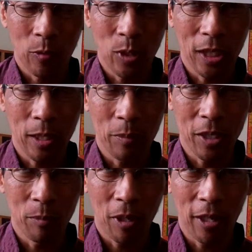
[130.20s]
What comes
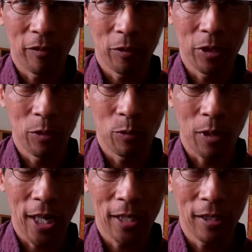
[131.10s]
to mind for you?
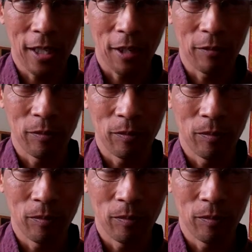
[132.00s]
Write it down.